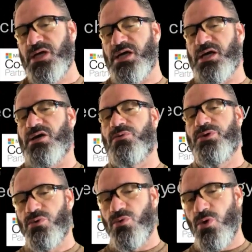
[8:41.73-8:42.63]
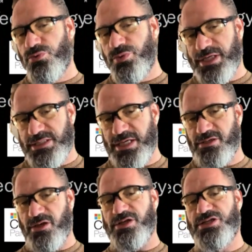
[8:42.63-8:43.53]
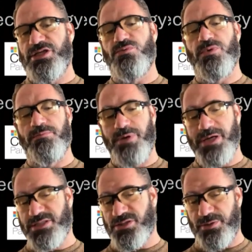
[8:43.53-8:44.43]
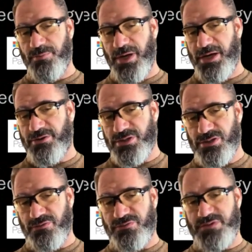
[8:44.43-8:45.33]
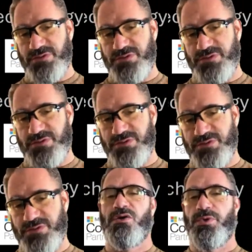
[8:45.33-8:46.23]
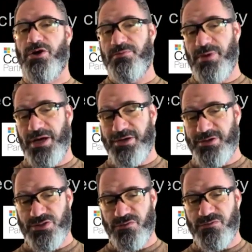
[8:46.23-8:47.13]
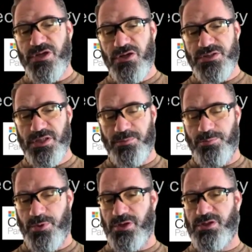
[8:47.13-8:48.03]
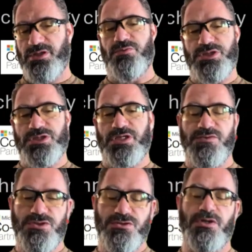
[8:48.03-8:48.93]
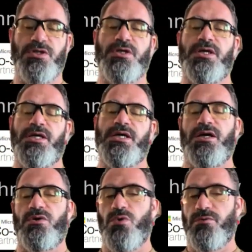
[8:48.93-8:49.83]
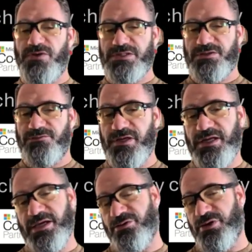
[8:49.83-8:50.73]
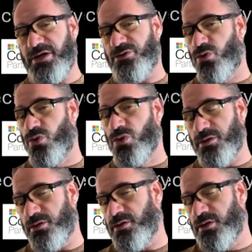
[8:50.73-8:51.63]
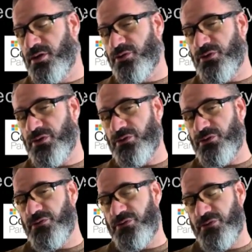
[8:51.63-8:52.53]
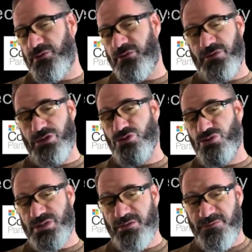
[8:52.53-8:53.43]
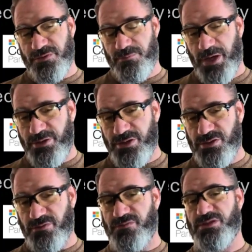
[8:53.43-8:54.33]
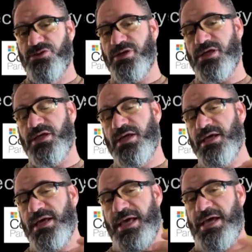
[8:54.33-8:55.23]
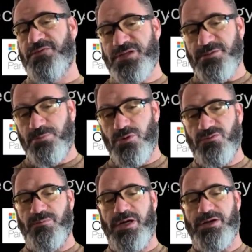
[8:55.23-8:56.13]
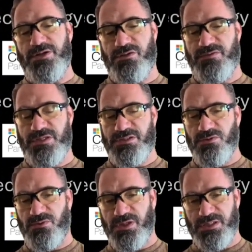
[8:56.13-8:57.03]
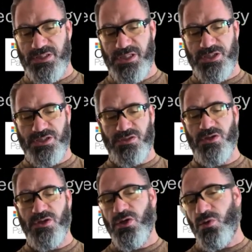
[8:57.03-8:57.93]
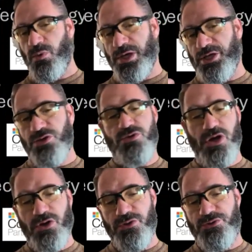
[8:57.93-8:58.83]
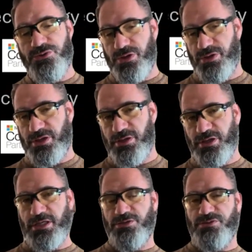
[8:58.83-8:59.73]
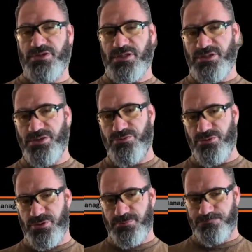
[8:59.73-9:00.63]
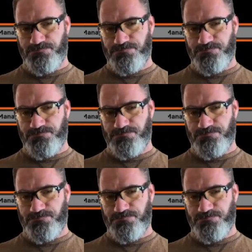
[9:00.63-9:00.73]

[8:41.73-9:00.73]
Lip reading: We're award-winning technology. We're based on a Microsoft stack. We are a Microsoft co-sell partner, which gives you a warm, fuzzy feeling around all the new stuff that Microsoft is doing and the support of Microsoft as an organization when you go through the KEY360 route.